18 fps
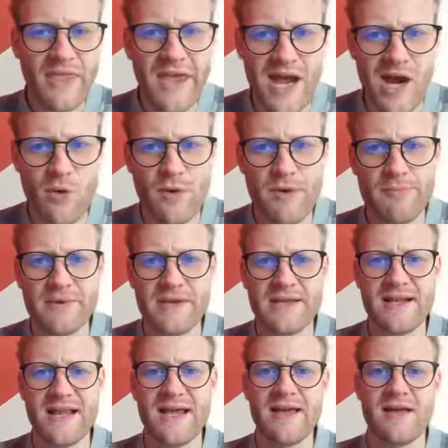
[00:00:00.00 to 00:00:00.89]
I will
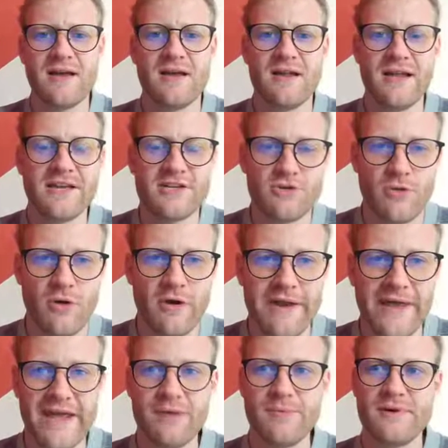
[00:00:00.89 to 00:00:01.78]
be la uh, later
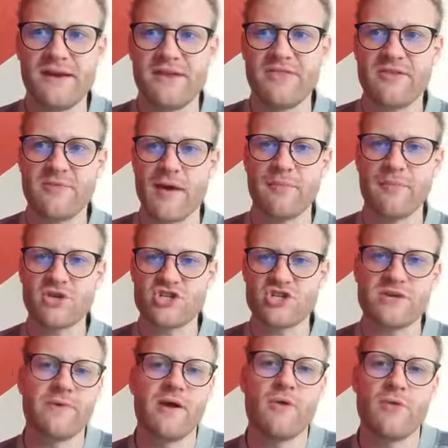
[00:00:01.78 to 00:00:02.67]
on able in the
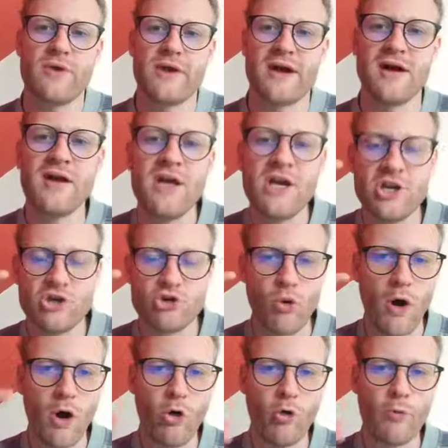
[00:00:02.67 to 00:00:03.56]
membership area
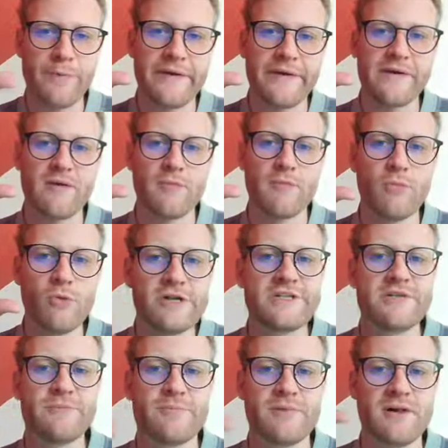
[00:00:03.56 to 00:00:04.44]
to open
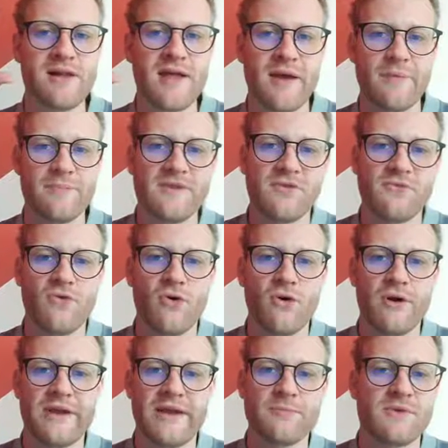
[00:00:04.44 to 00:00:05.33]
multiple M T
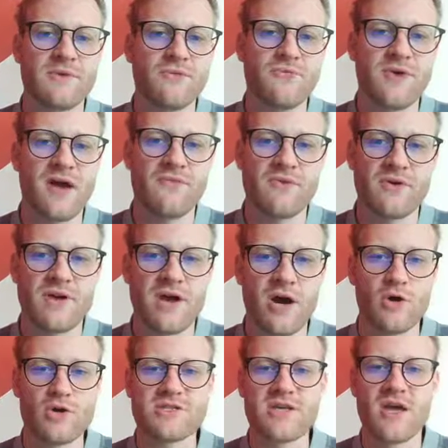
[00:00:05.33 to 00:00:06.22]
four and M T five
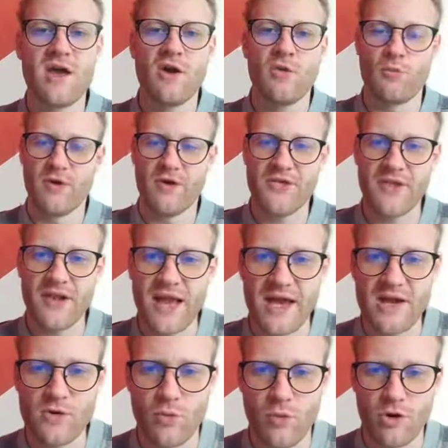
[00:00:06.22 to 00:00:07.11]
accounts with
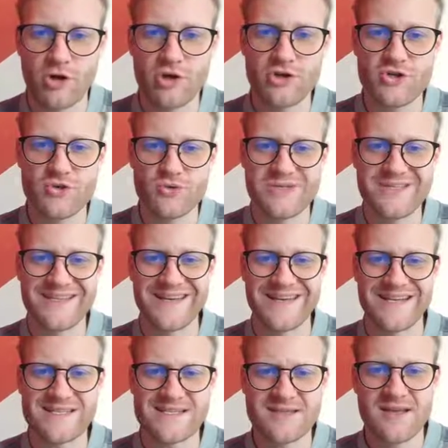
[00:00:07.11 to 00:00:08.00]
like one or two
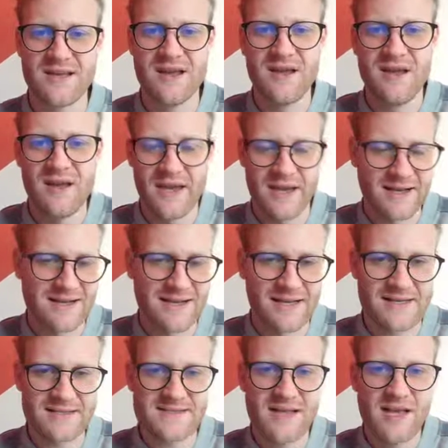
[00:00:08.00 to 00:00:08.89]
ticks. Uh,
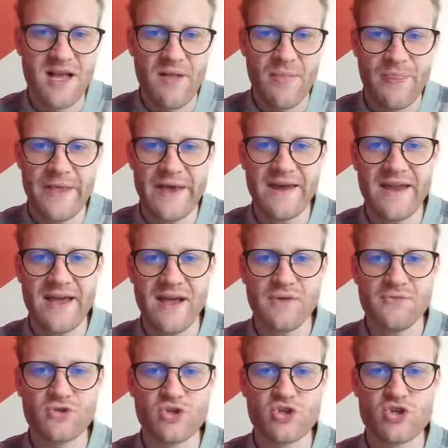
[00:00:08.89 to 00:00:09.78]
clicks. Then I
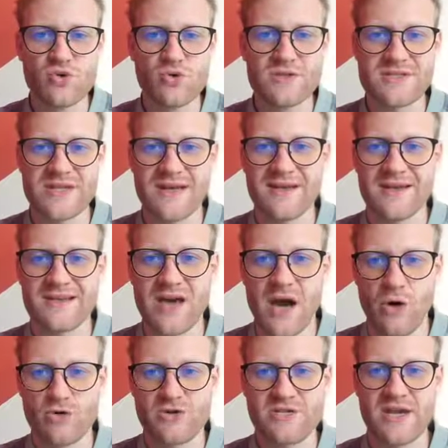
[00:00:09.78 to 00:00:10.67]
have to choose an
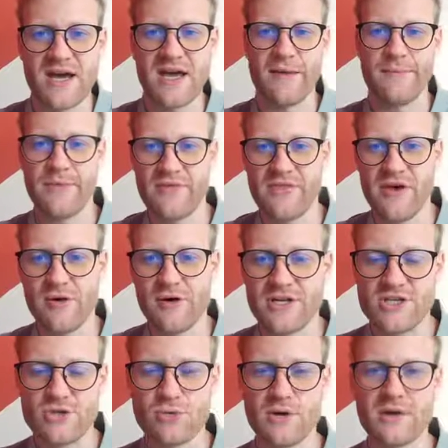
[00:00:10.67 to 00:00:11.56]
account type. There are
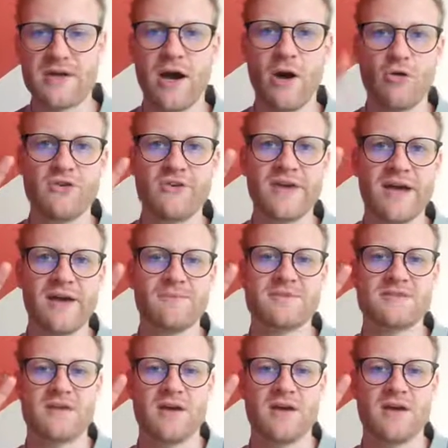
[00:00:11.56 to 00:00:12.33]
two account types